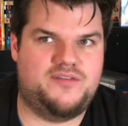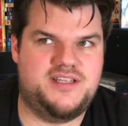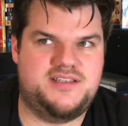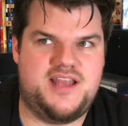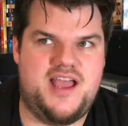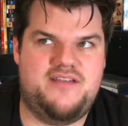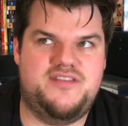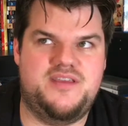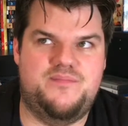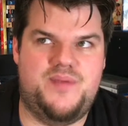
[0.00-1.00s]
doesn't have
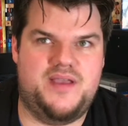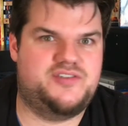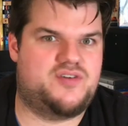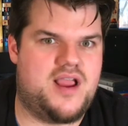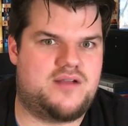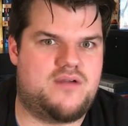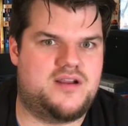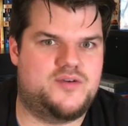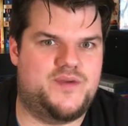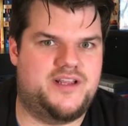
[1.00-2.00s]
the best track
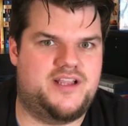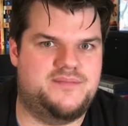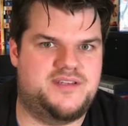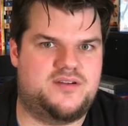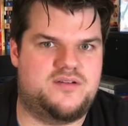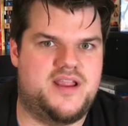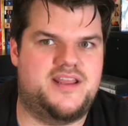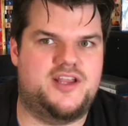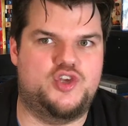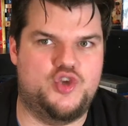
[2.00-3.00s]
record when it comes to
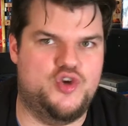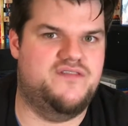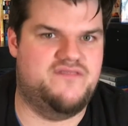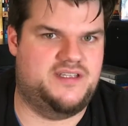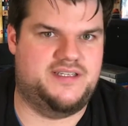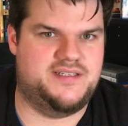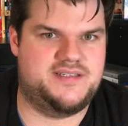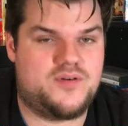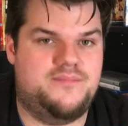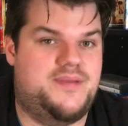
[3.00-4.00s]
creating good
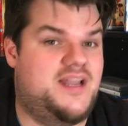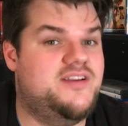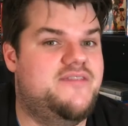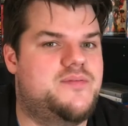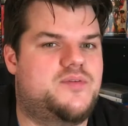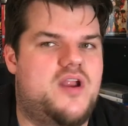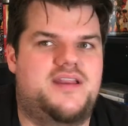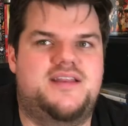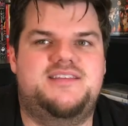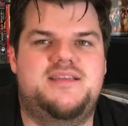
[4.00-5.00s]
villains. But I'll give them
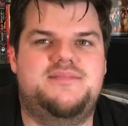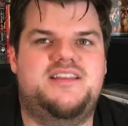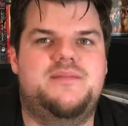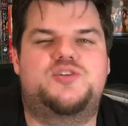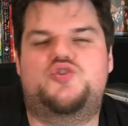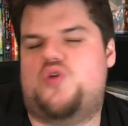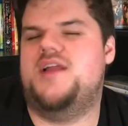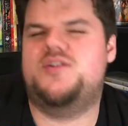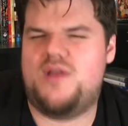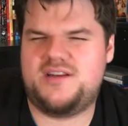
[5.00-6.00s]
credit. It seems like they've been
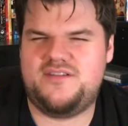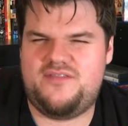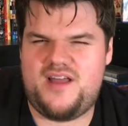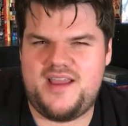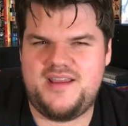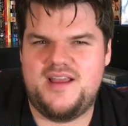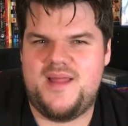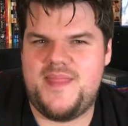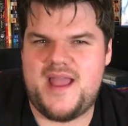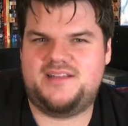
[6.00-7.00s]
trying to rectify
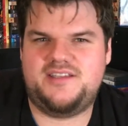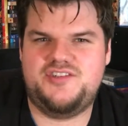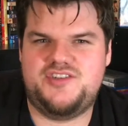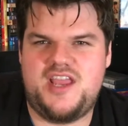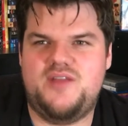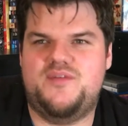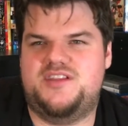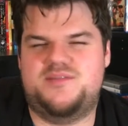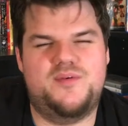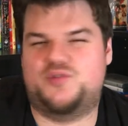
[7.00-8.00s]
that cliche with
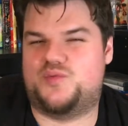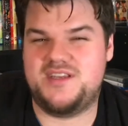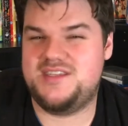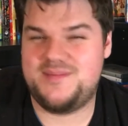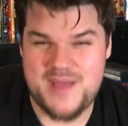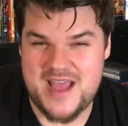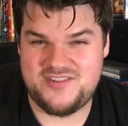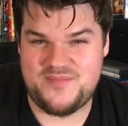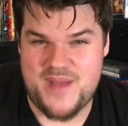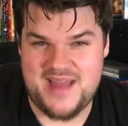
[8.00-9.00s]
its most recent batch
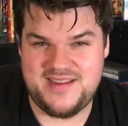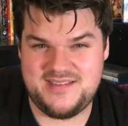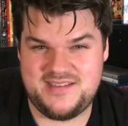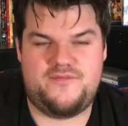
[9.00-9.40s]
of baddies.